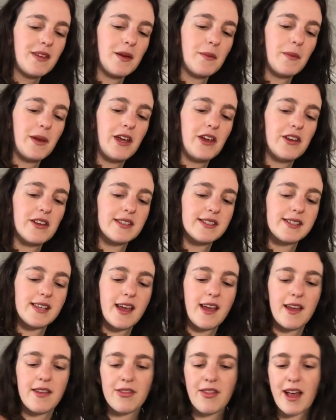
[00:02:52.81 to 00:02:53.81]
But you can
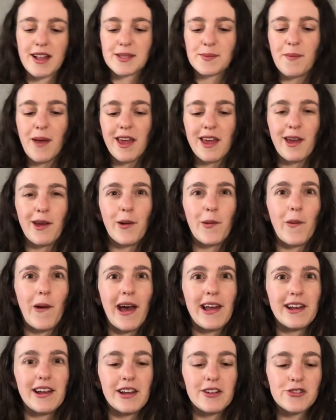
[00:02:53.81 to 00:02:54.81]
see that's making
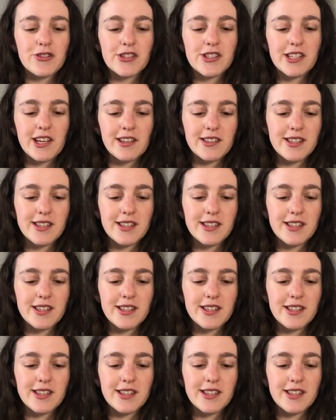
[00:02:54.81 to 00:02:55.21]
quite an interesting